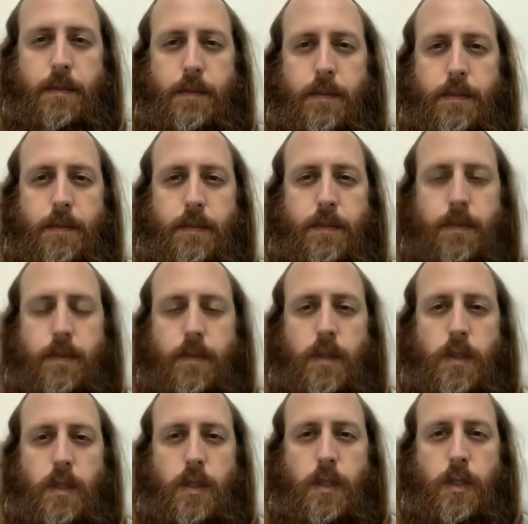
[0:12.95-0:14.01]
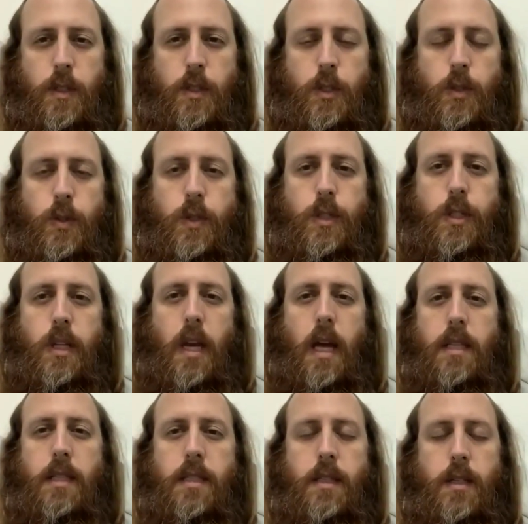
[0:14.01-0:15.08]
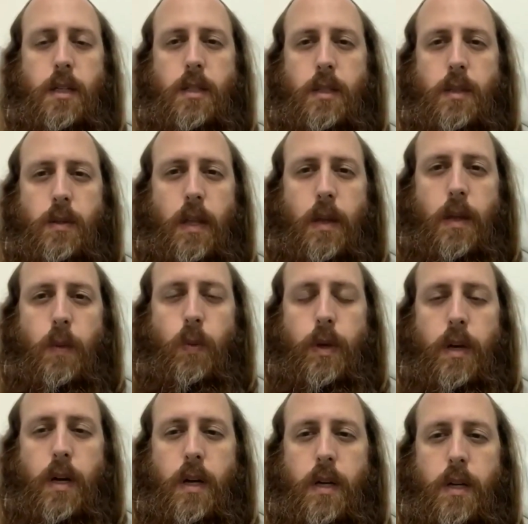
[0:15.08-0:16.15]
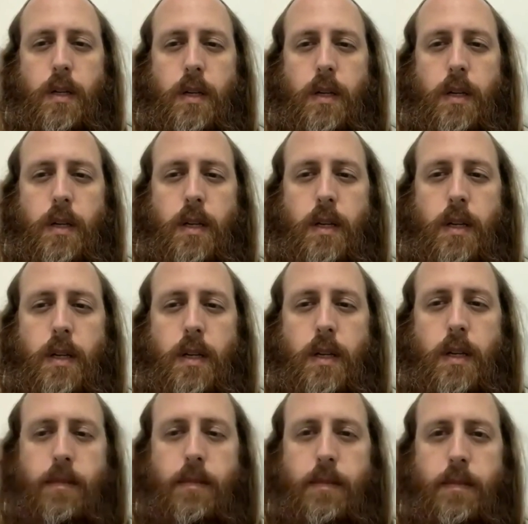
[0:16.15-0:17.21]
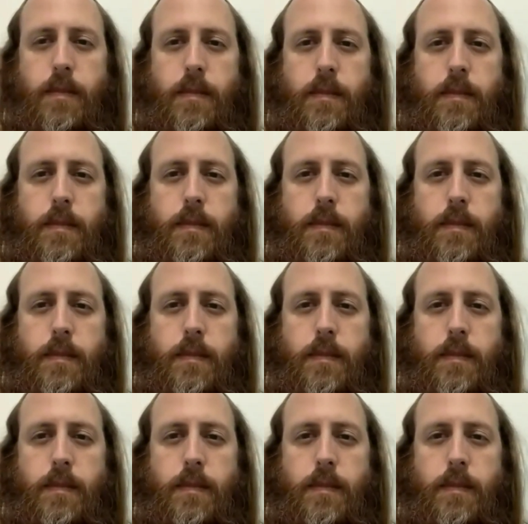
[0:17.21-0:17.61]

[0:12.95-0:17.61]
video. The Jewish calendar, today we are um,